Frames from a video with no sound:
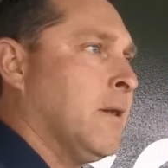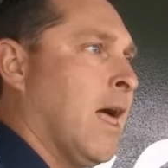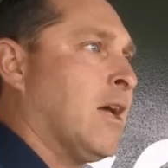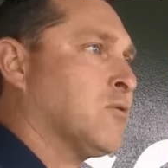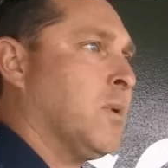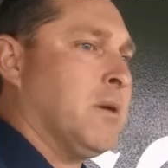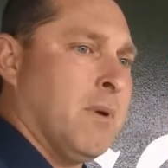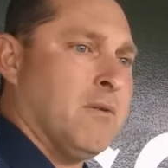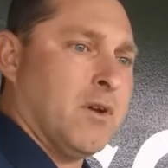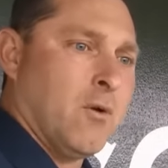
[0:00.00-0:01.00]
Last week,
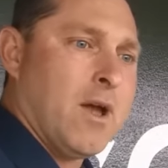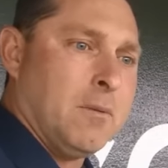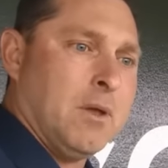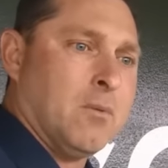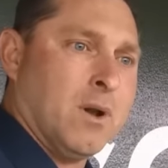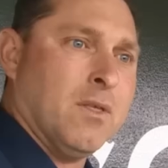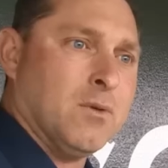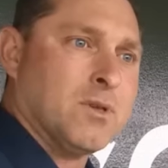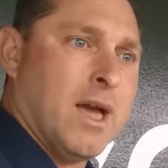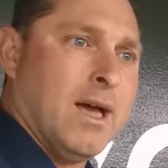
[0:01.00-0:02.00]
Melvin Gray had been one of
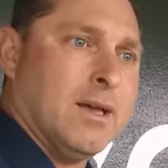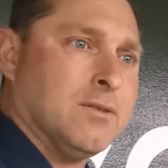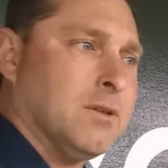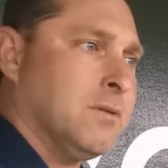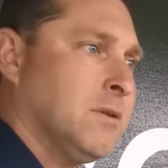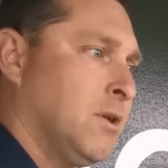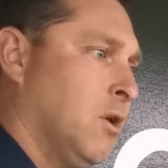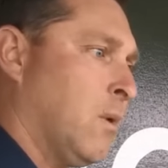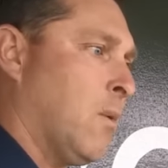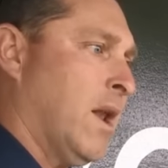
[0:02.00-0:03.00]
those guys. And,
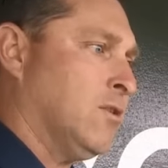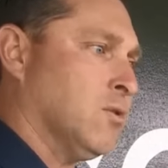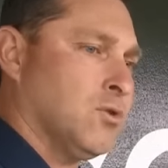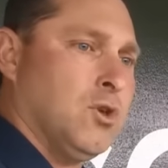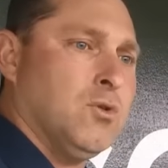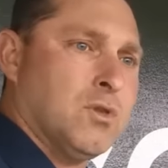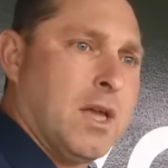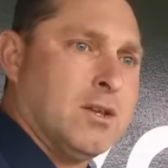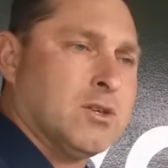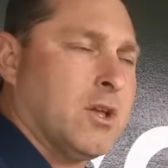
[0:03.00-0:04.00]
we waited till
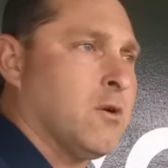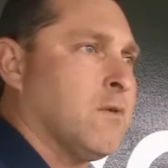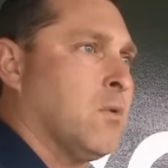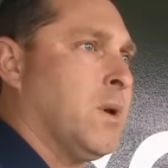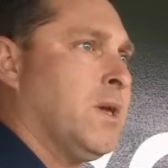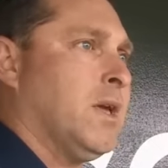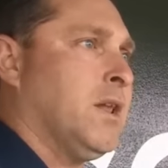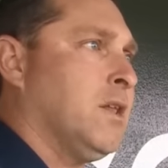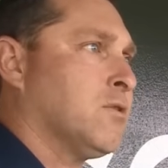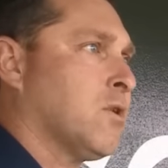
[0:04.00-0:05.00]
Tuesday instead of over the weekend
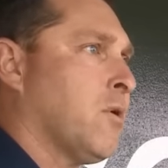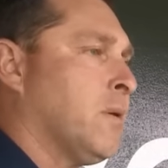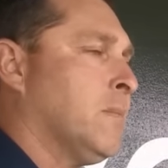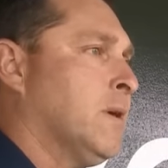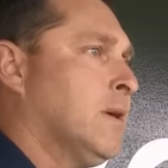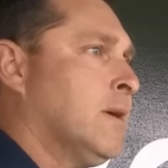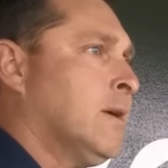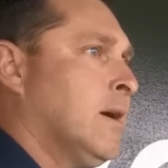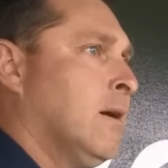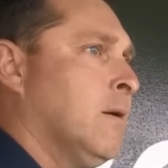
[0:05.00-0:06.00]
to insert him.
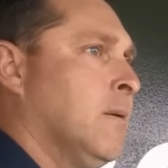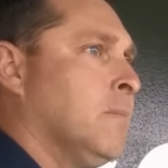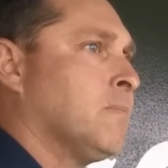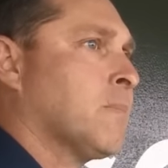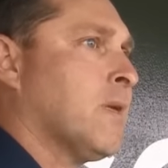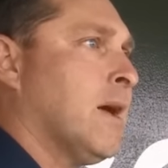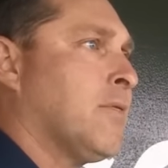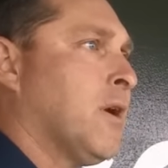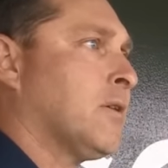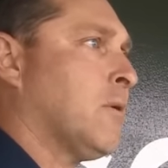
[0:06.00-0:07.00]
I
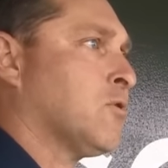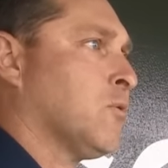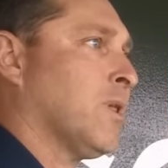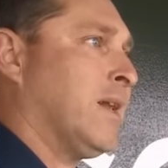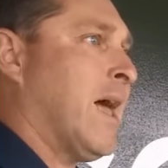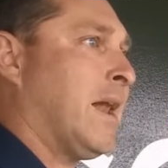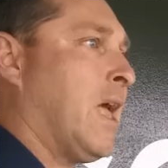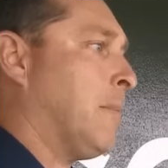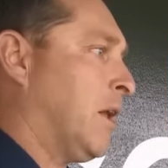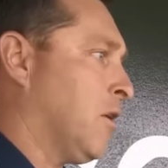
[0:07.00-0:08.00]
thought that was a really
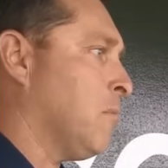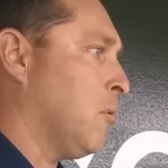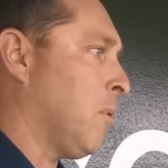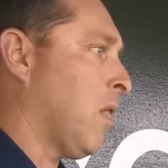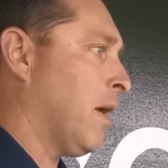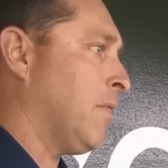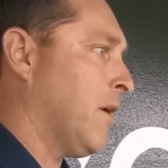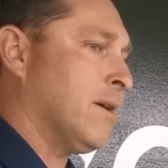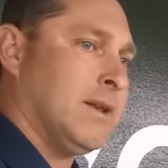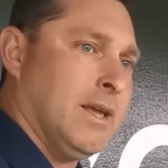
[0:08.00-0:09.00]
dynamic double play
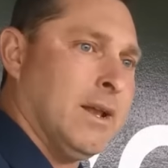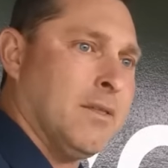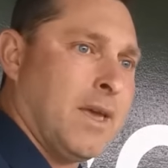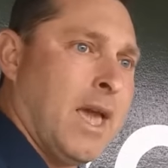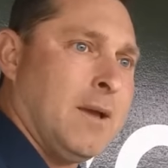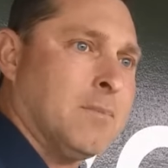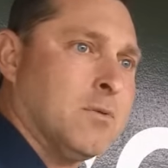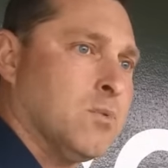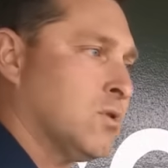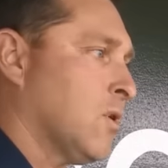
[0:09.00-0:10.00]
there at the end of the game to
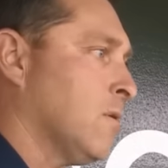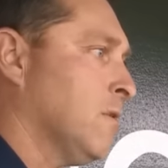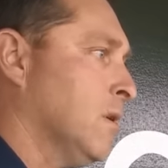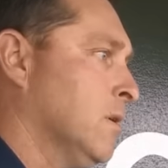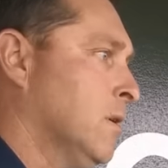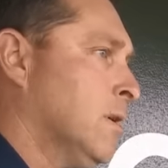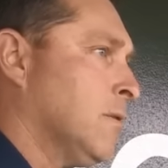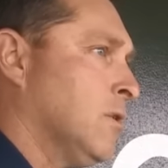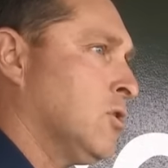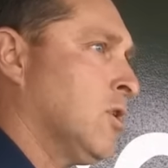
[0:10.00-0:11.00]
preserve
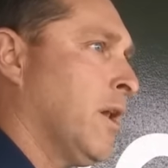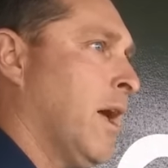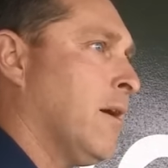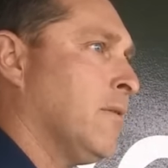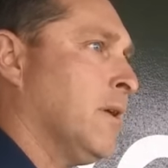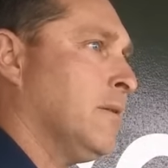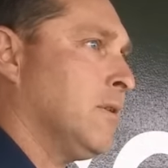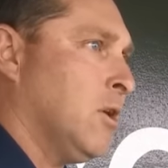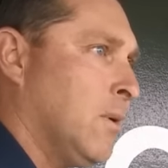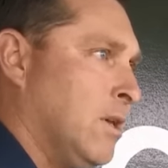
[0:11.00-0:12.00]
the shutout that,
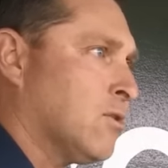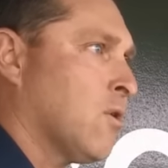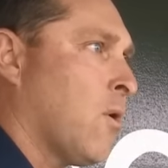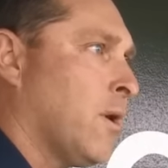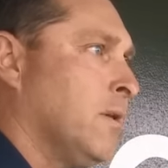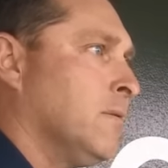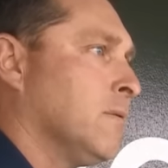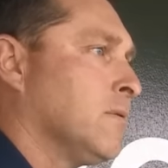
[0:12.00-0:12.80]
he started.